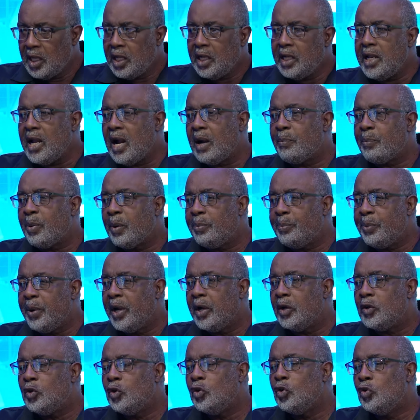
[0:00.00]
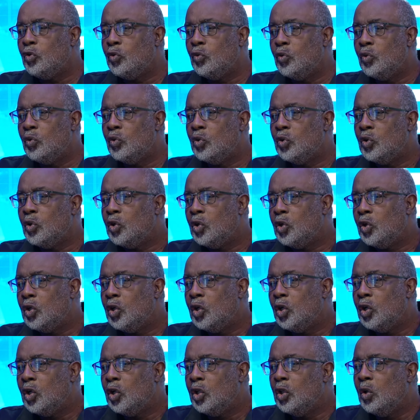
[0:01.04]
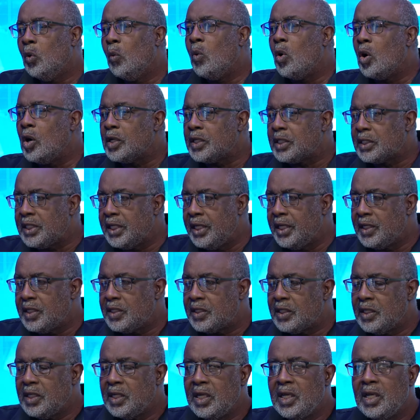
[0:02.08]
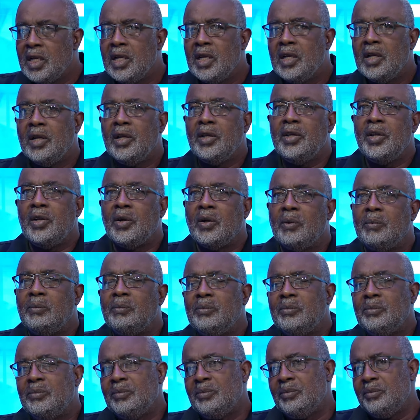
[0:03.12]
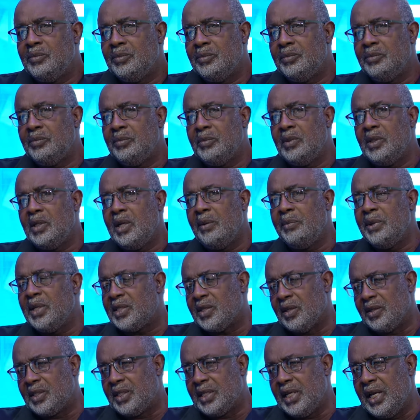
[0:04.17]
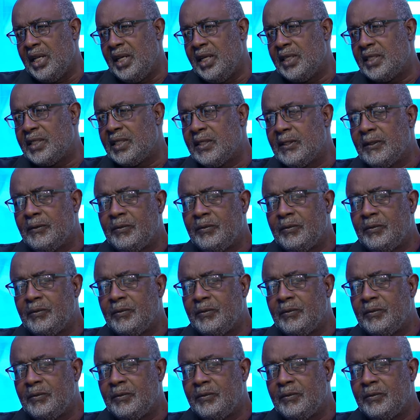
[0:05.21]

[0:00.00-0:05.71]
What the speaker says: they are prepared to do the worst things. You know, let me just say this.